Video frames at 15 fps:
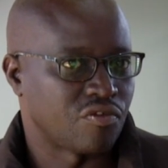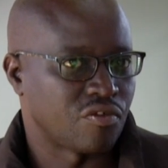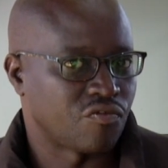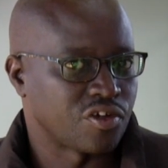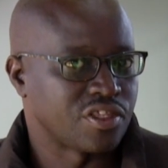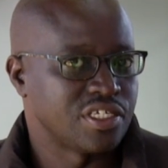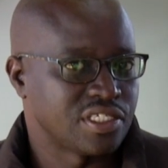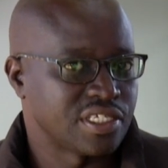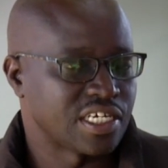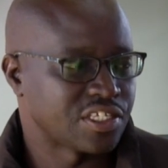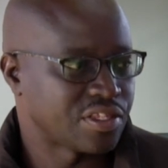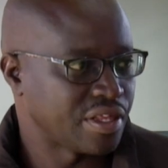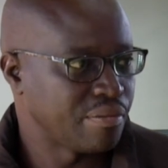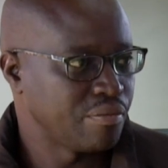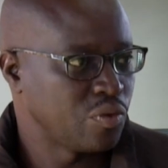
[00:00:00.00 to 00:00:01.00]
for this year's
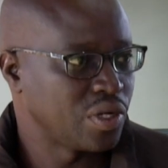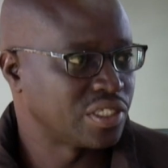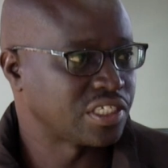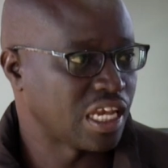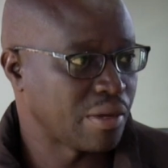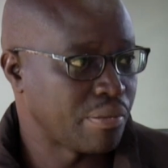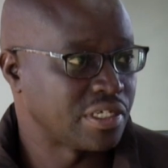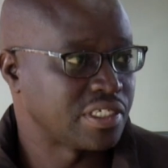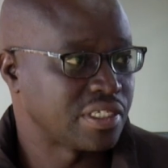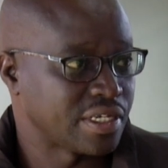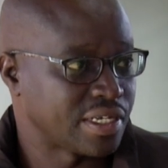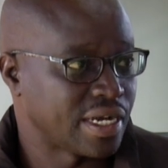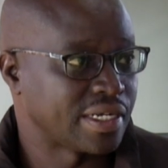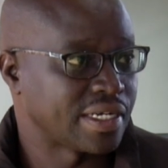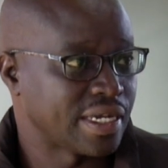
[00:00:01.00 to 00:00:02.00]
theme, we're celebrating the
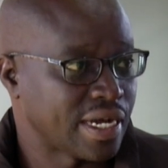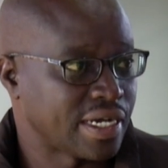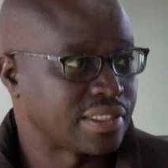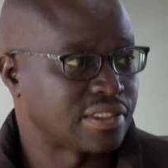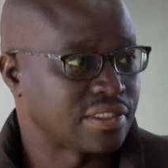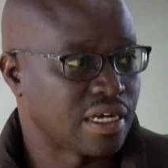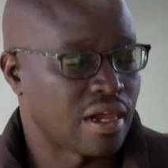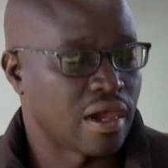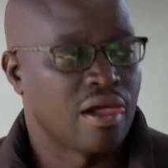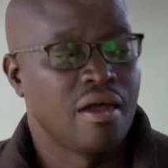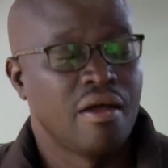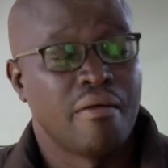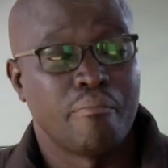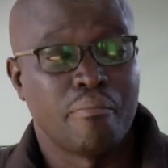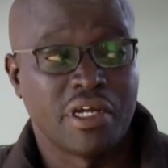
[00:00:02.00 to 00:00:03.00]
donkey as a
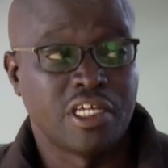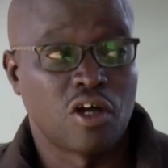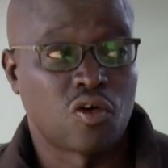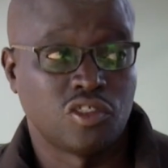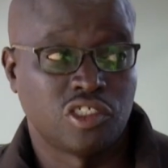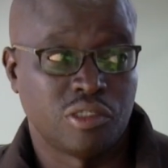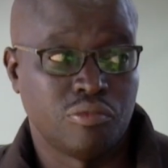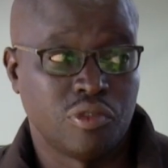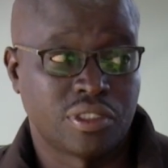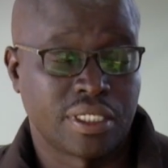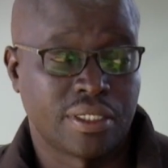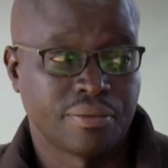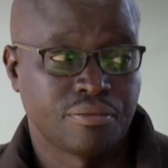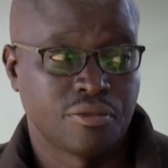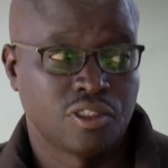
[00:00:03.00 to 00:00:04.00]
major
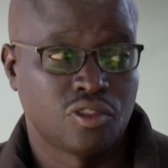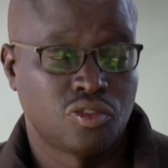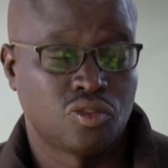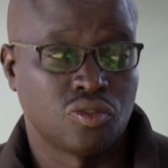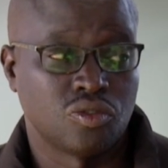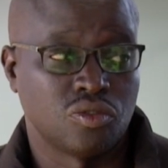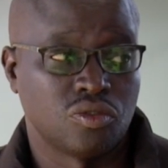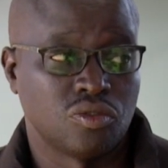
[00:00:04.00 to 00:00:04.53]
contributor to